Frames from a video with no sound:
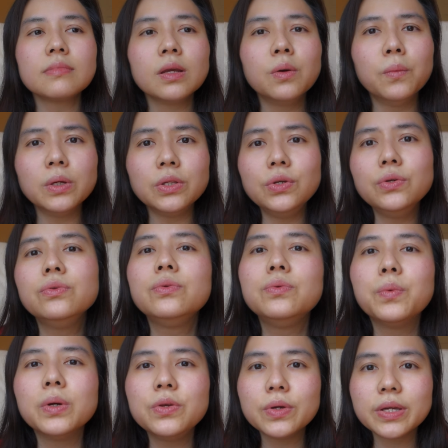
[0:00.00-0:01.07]
What
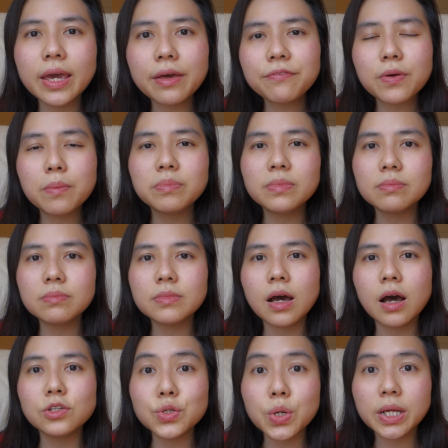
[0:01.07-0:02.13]
you get from
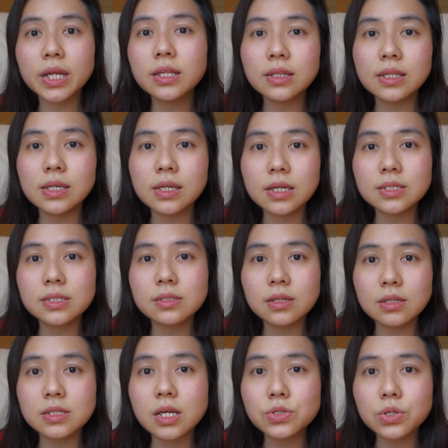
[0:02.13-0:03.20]
joining the
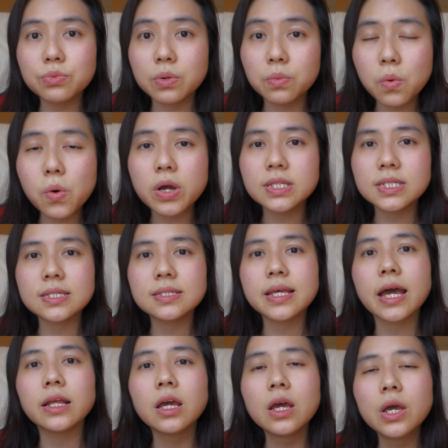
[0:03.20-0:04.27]
Essential Rewards is
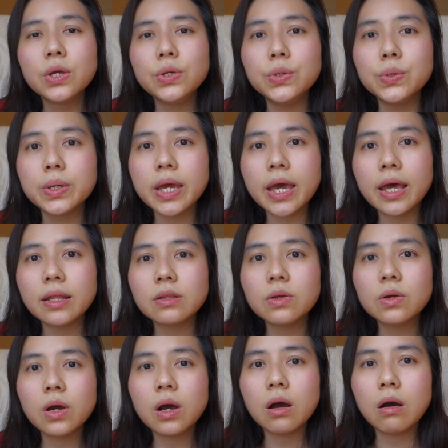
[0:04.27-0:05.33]
that you get
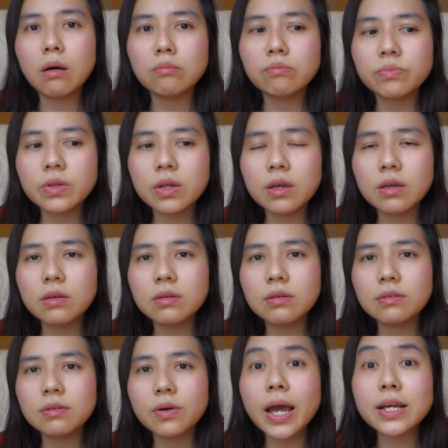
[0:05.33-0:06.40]

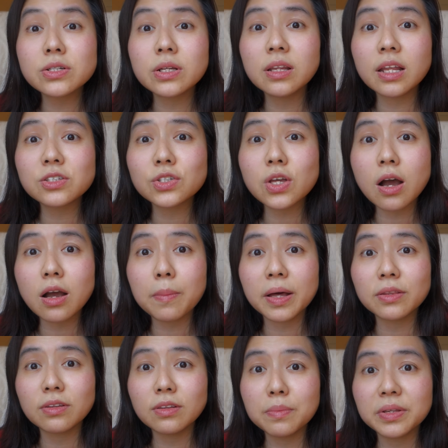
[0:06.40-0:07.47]
actually, let's talk
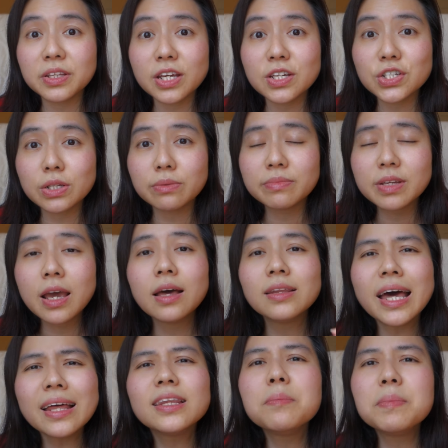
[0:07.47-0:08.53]
about the limitation.
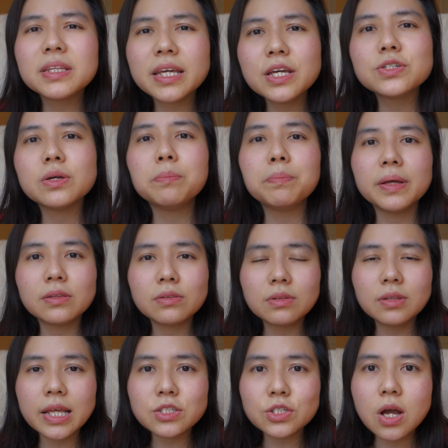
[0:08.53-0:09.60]
Not limitation, but
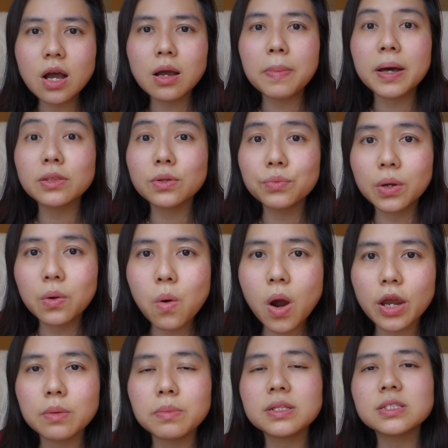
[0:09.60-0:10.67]
let's talk about the
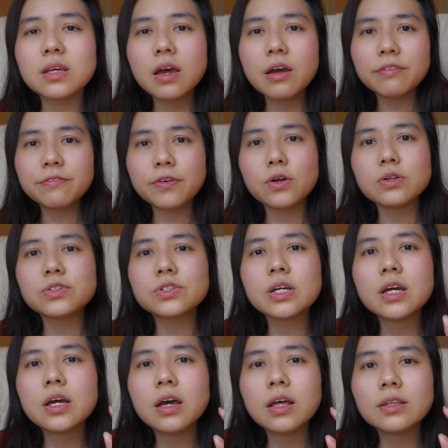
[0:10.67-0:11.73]
requirements. First,
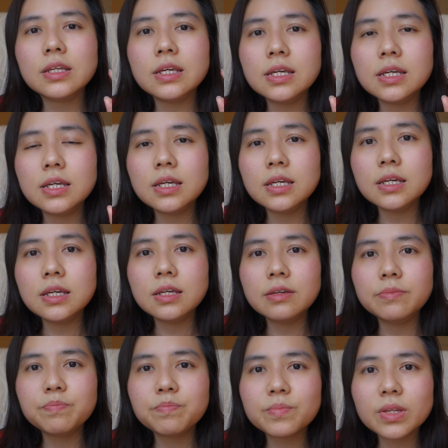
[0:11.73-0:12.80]

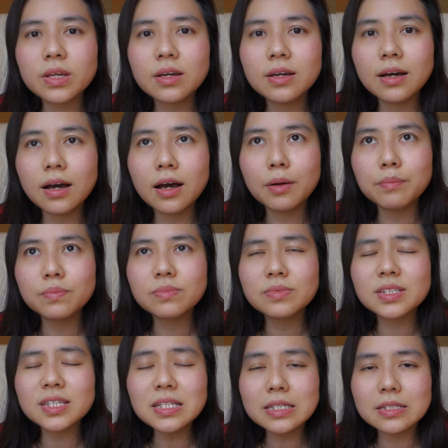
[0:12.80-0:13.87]

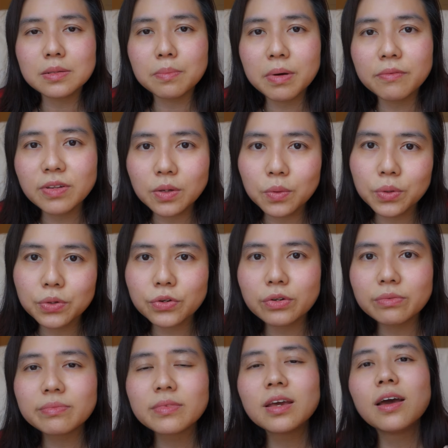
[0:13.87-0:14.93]
since it's a monthly
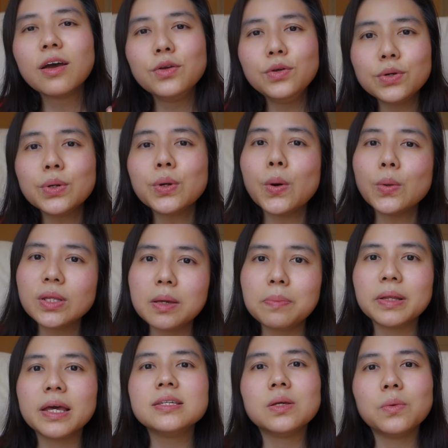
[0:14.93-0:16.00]
order, you could only
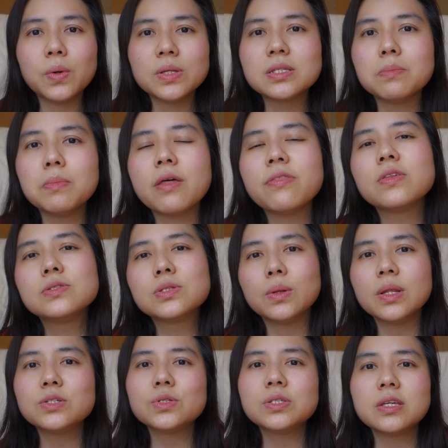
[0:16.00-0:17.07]
place it once a month. So
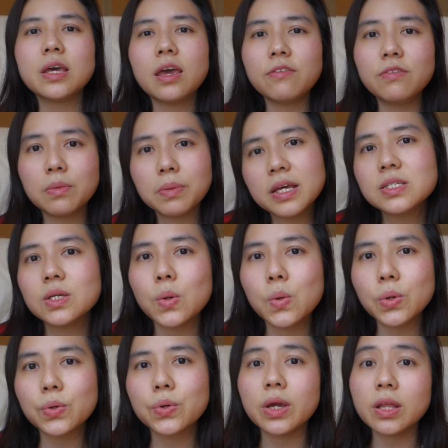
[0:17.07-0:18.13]
let's just say if you place an
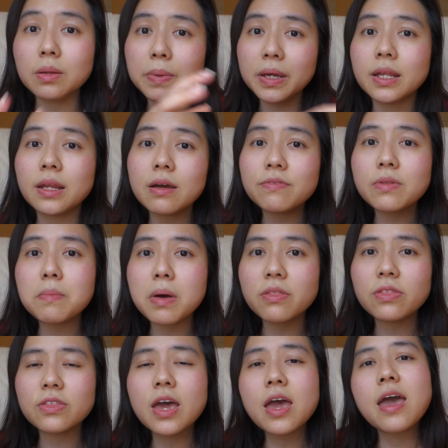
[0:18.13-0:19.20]
order in the beginning of the
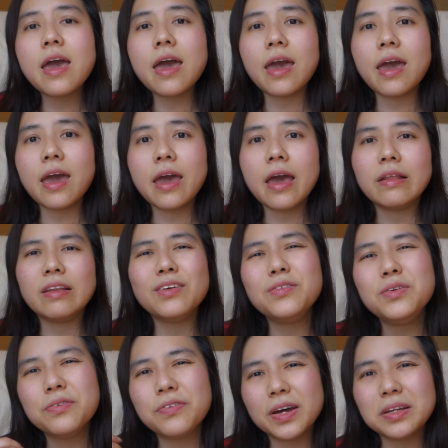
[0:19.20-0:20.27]
month, and if
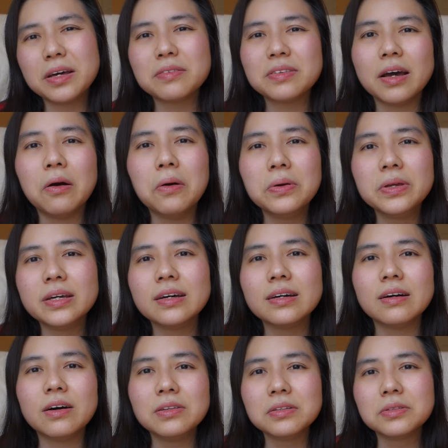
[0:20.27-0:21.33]
you find out that, oh yeah,
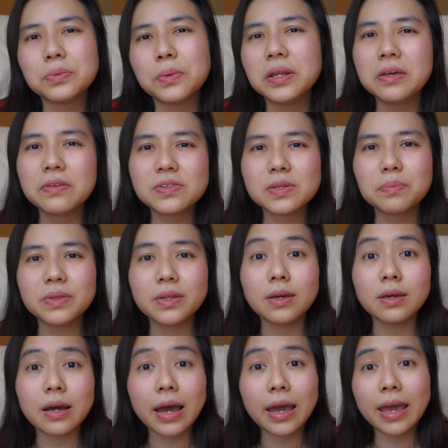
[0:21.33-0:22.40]
on the 20th
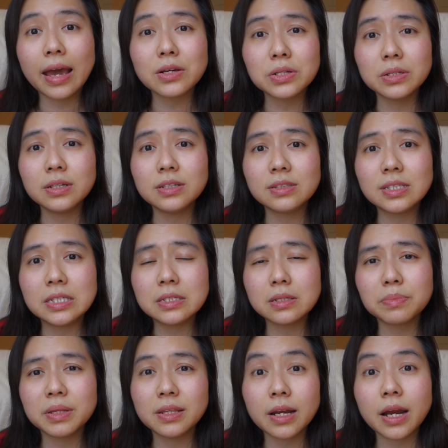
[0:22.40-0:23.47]
something, I actually see
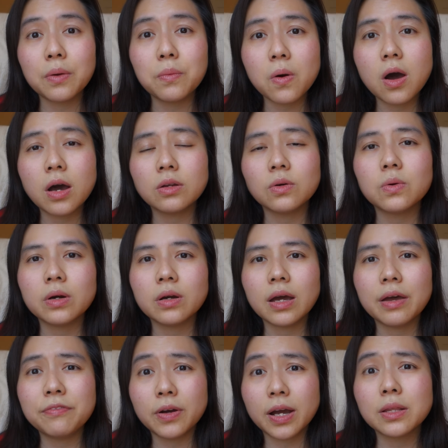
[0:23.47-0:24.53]
something that I want, or
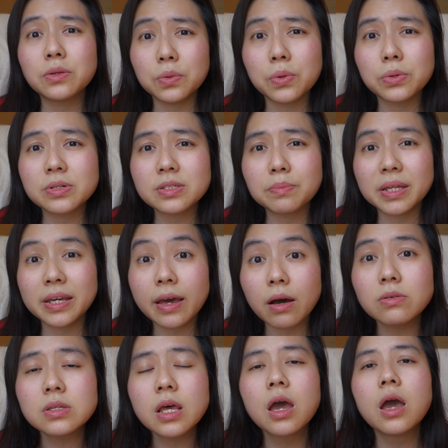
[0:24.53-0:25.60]
I forgot to order something
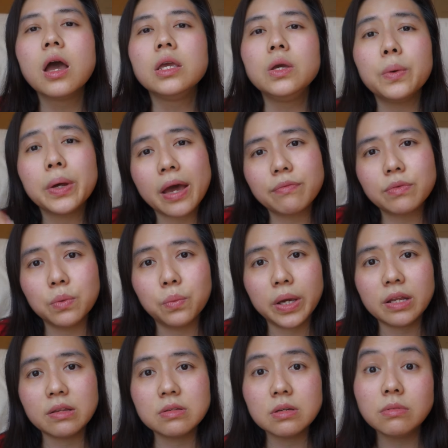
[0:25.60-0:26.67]
else, you would have to
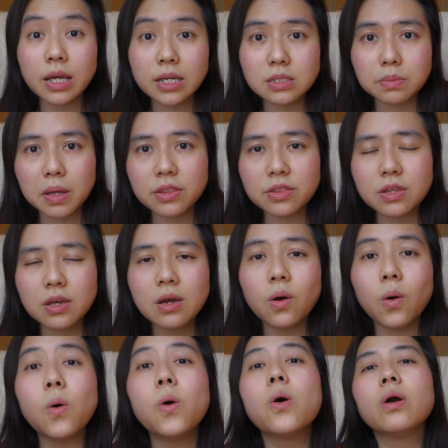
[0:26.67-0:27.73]
wait until next month.
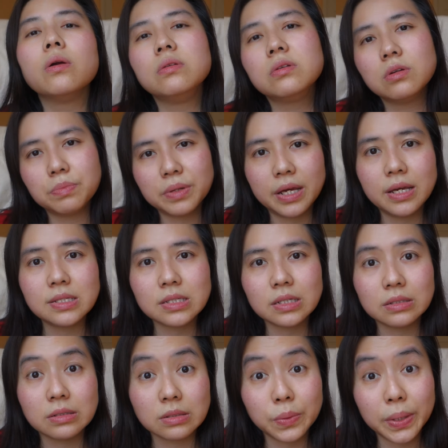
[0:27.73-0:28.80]
Or you could place
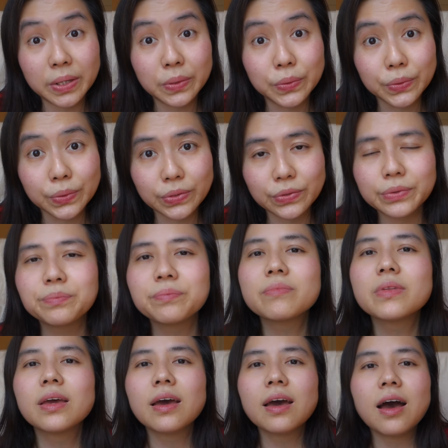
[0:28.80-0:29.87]
a quick order.
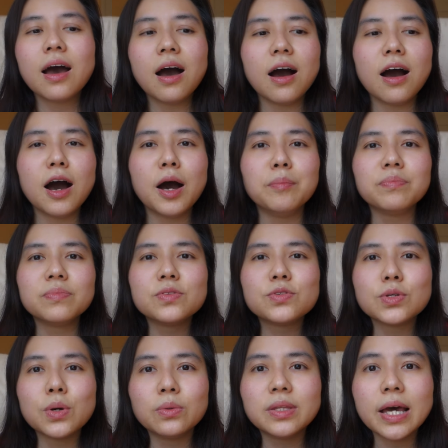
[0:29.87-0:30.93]

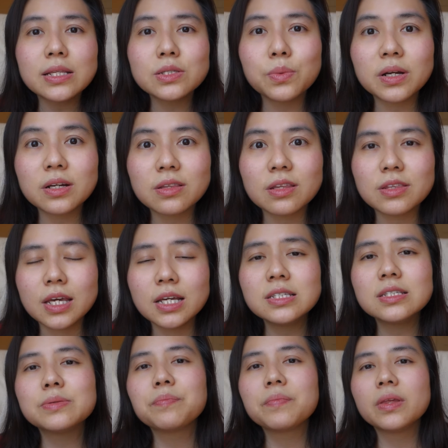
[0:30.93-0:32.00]
So that's one of the
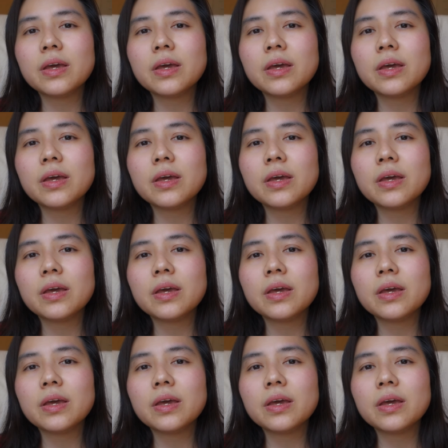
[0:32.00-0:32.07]
things.